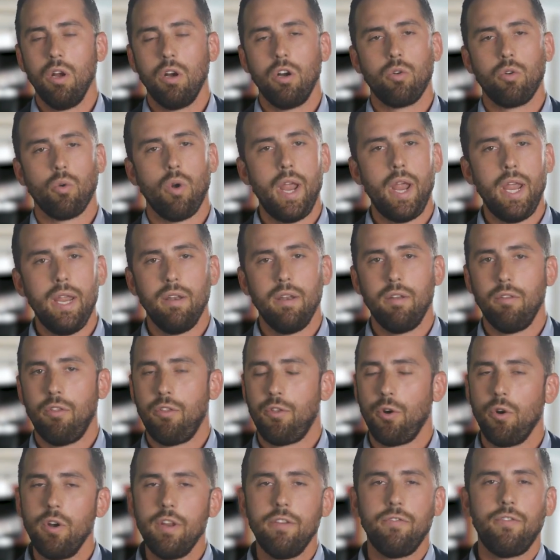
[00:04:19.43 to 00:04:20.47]
great
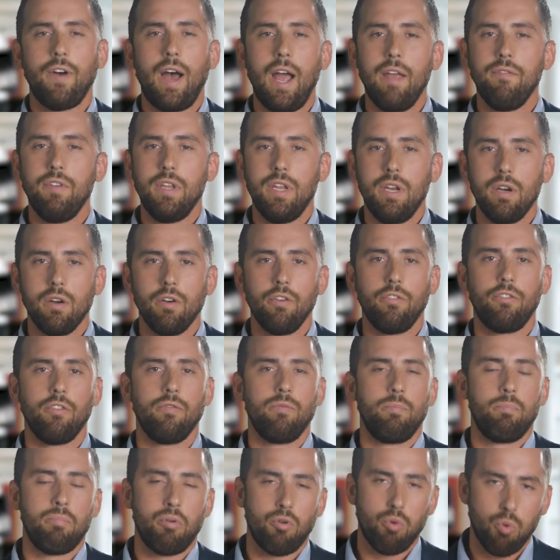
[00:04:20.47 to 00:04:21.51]
thirty-five years of
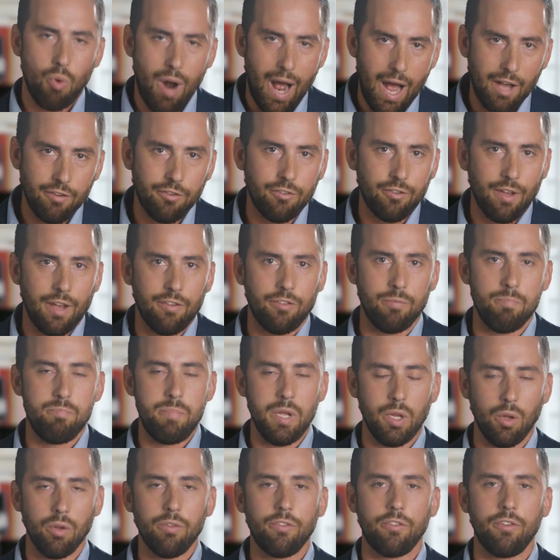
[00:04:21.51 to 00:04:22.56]
process
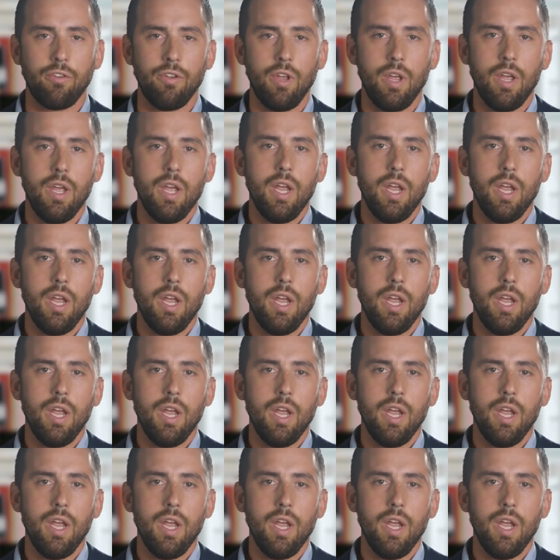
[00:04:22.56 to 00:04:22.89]
built.